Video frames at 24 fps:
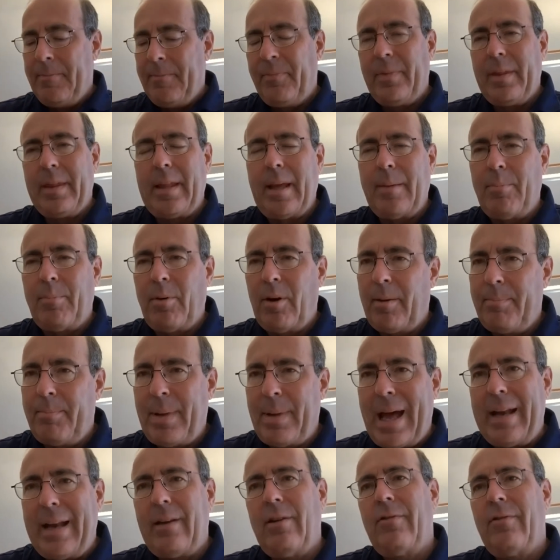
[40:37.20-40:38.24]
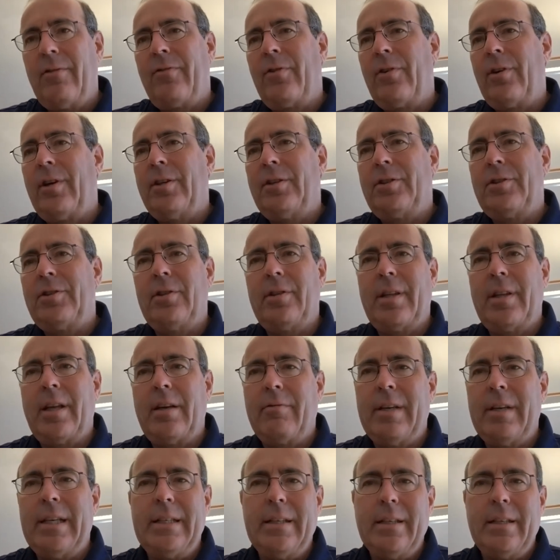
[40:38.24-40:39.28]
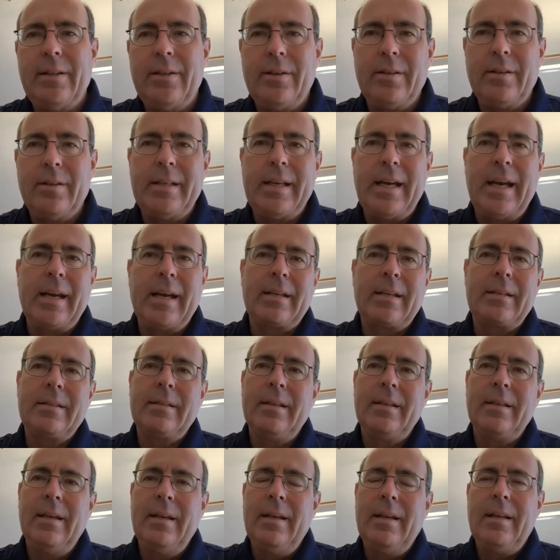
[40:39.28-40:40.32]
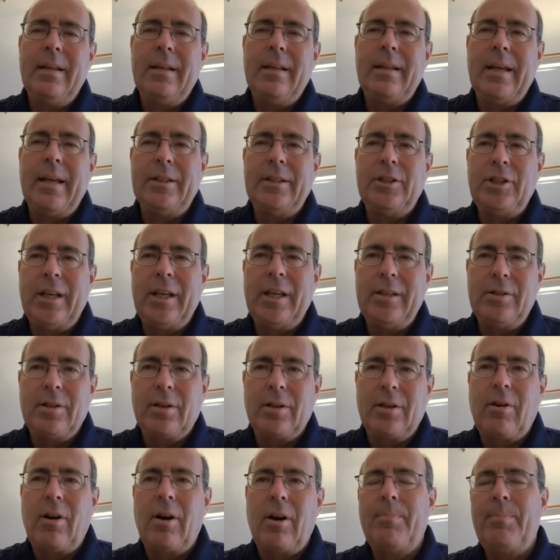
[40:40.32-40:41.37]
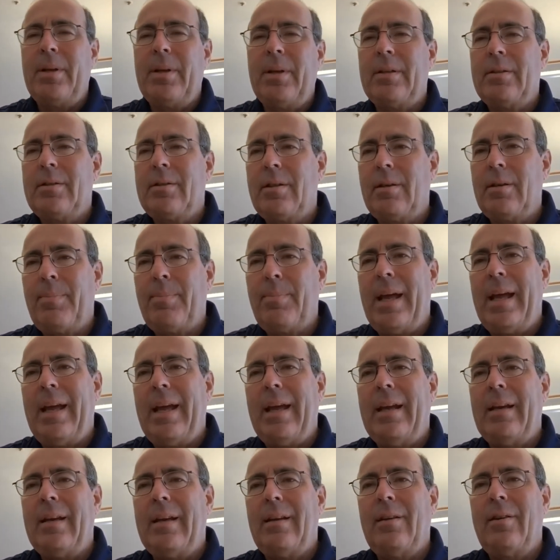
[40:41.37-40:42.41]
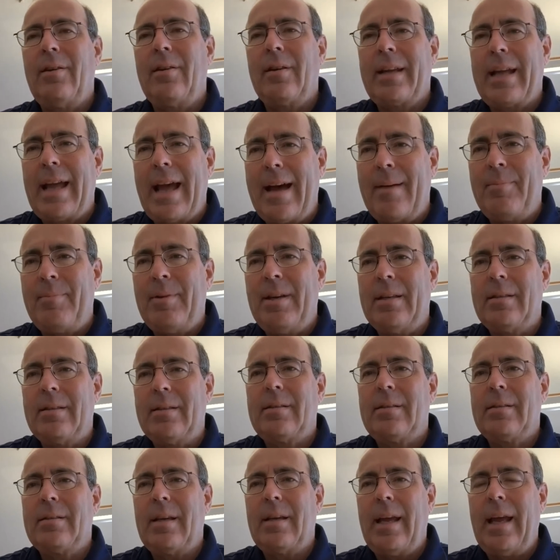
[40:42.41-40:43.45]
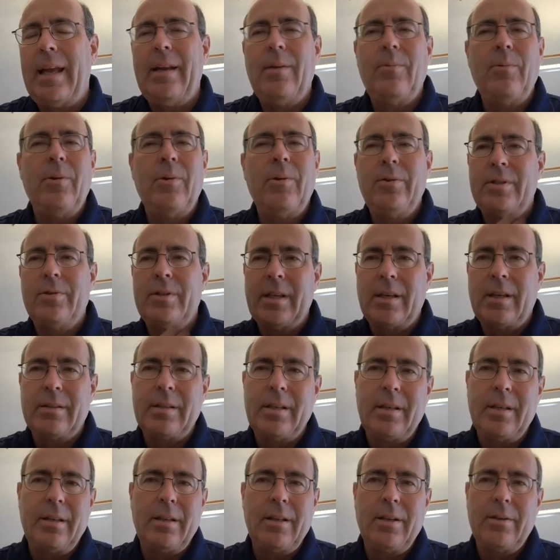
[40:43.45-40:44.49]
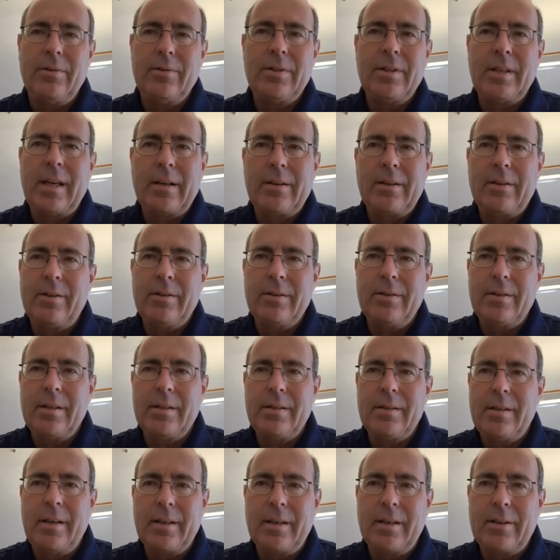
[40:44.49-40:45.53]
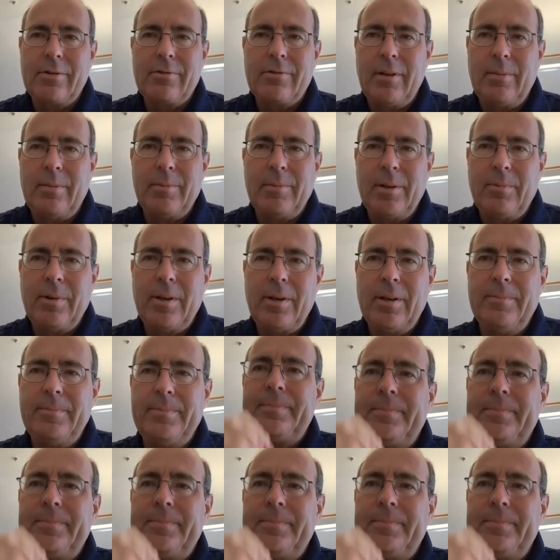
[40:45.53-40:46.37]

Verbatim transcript: They bought patio furniture, they redid their decks, they changed their carpets, their paint, their cabinets. Anyone who sells into those sectors has done extremely well.